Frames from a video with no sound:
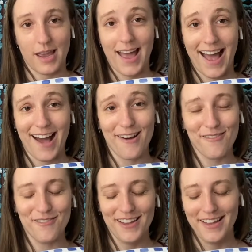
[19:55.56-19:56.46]

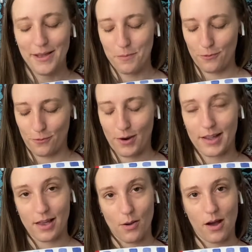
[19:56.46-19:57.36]
have before
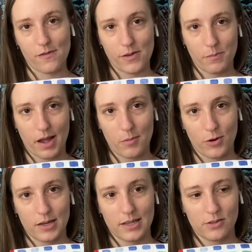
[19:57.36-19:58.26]
I go off and buy
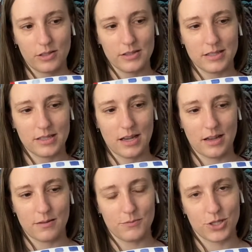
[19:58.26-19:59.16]
more needles,
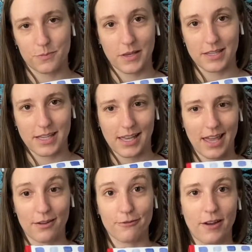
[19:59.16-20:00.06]
um, just because I
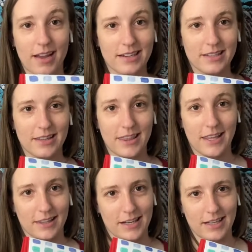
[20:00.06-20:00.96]
can't find the thing that I